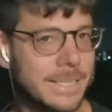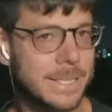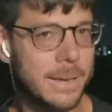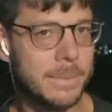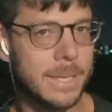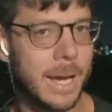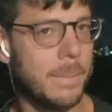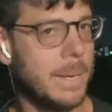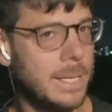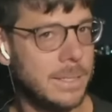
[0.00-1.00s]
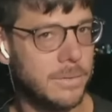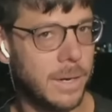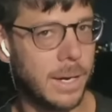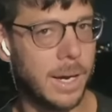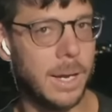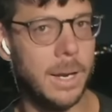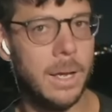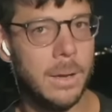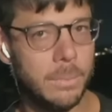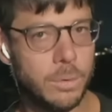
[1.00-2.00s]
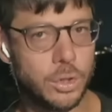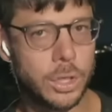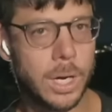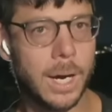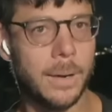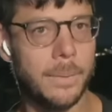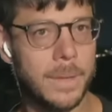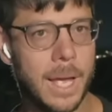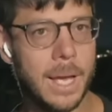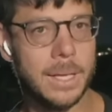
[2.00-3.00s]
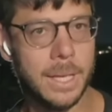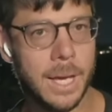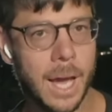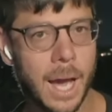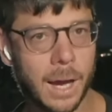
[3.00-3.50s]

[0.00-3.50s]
And at the same time, in Isfahan, Bushar, and